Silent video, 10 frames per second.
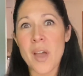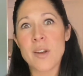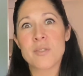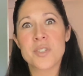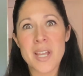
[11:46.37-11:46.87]

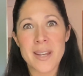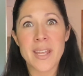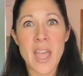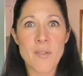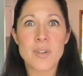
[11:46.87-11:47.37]

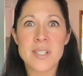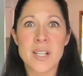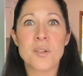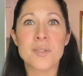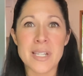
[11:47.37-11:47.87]
understanding every
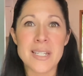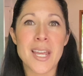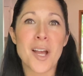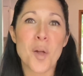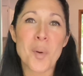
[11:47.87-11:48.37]
single
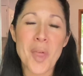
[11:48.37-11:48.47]
detail, with